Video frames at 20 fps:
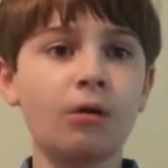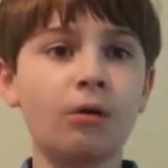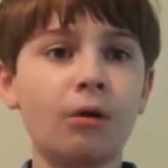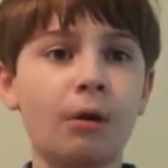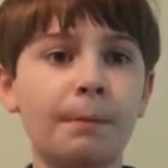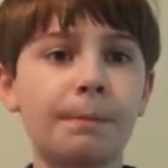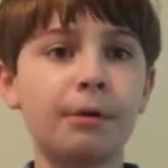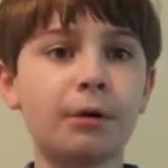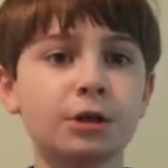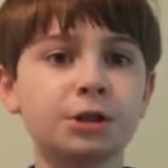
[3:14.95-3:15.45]

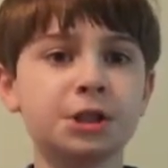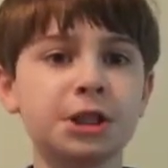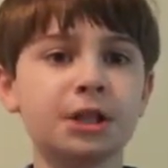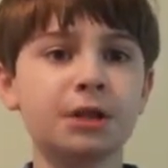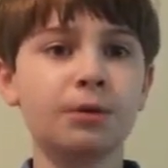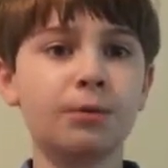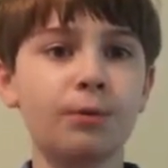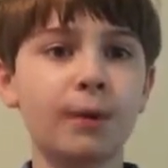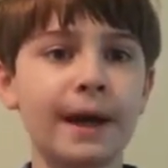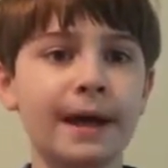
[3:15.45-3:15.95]
or pushing
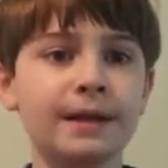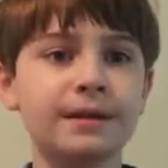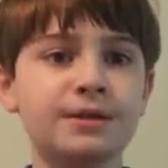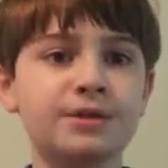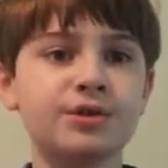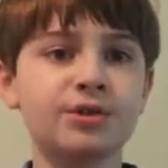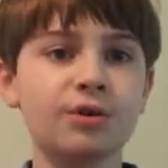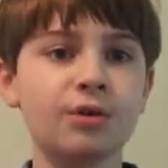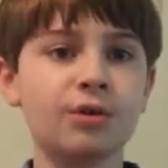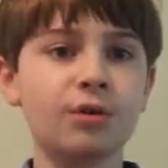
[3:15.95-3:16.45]
a weight
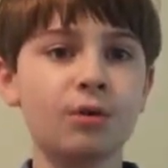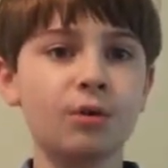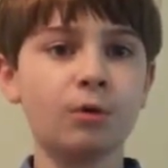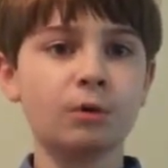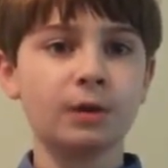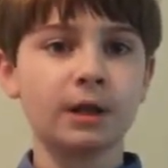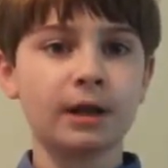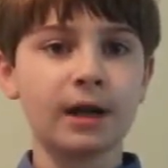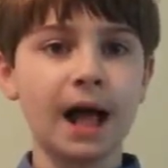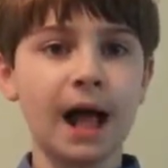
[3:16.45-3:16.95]
to
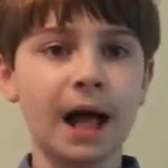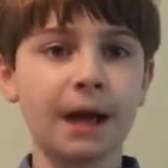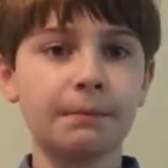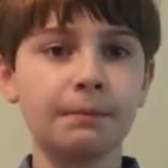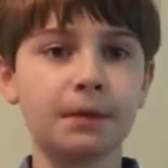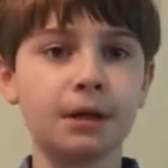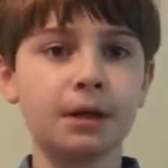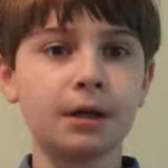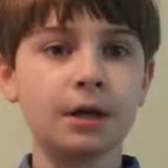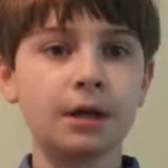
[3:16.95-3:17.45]
hold it up,